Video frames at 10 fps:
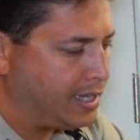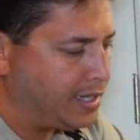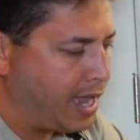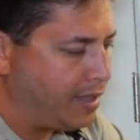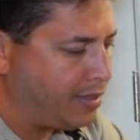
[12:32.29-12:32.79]

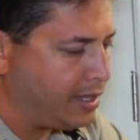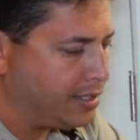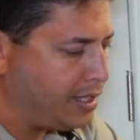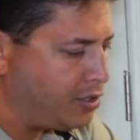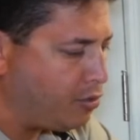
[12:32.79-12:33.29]
he's got
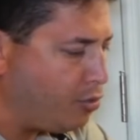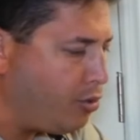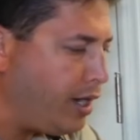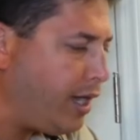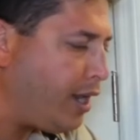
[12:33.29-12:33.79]
these are
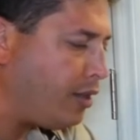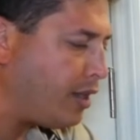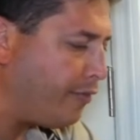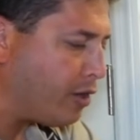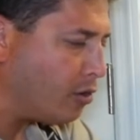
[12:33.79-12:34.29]
really
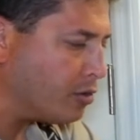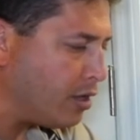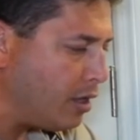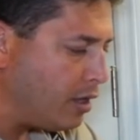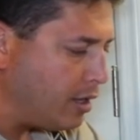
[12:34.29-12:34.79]
difficult
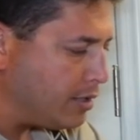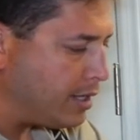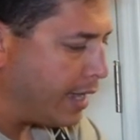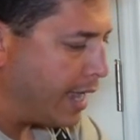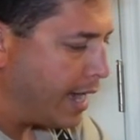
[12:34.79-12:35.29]

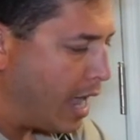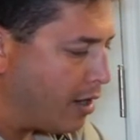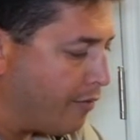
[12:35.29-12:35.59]
to get out.